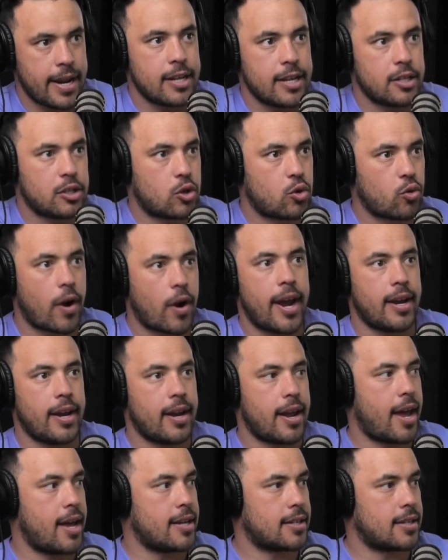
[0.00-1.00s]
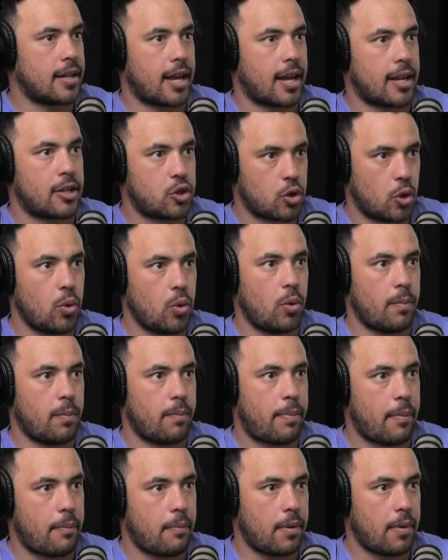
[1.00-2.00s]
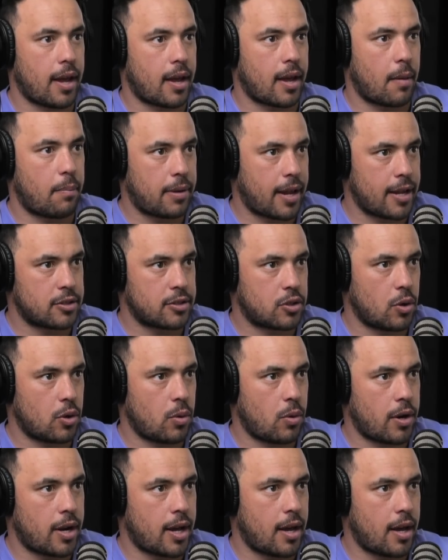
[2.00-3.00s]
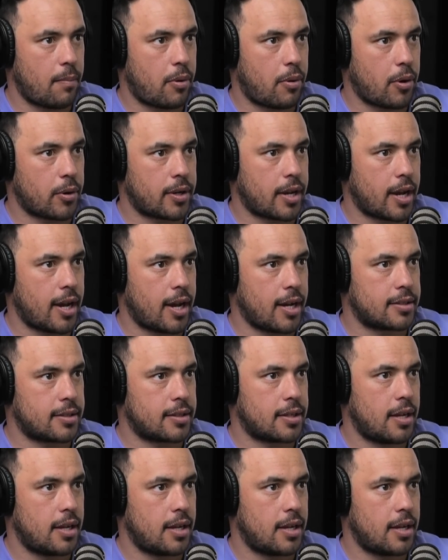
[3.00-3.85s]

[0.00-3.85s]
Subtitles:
But he's great as a, like, a +2 on a podcast.